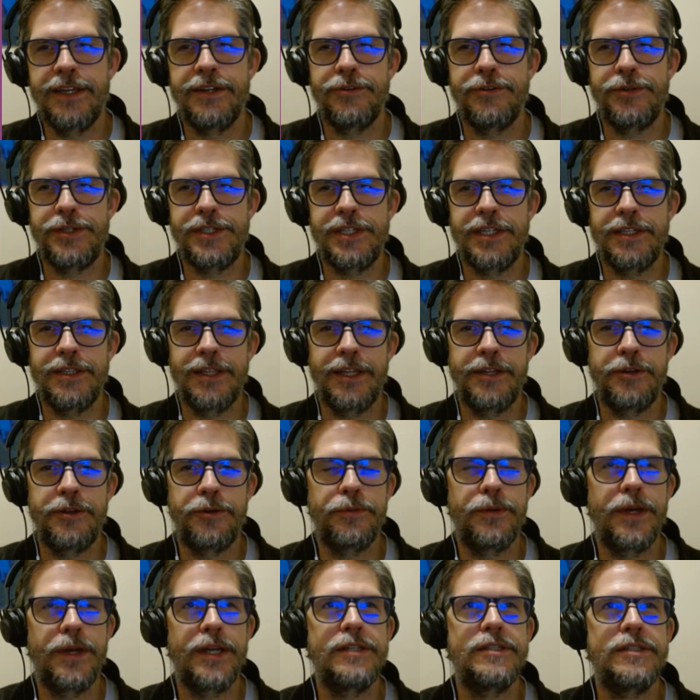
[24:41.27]
which he later
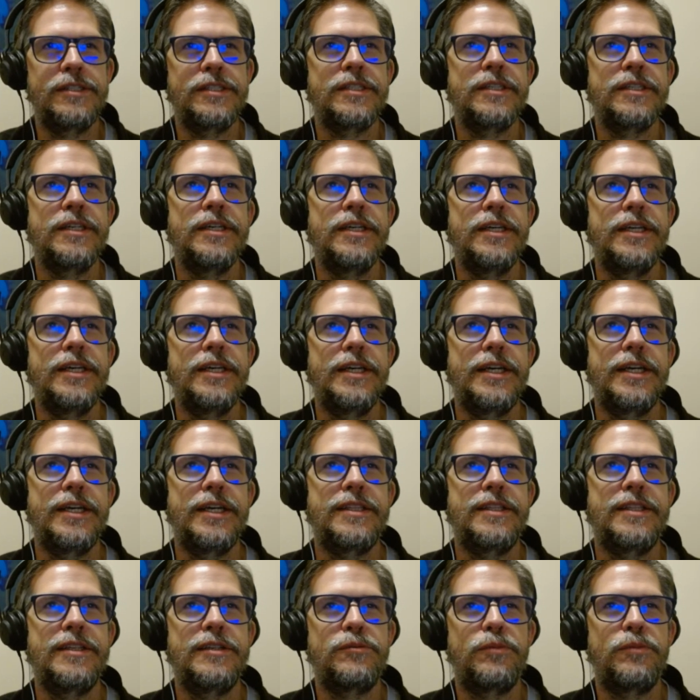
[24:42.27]
writes at
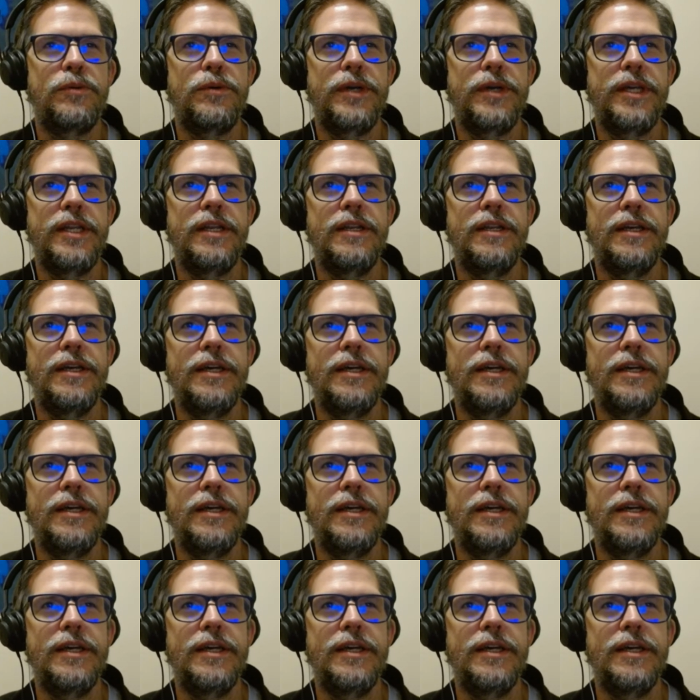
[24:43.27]
this point.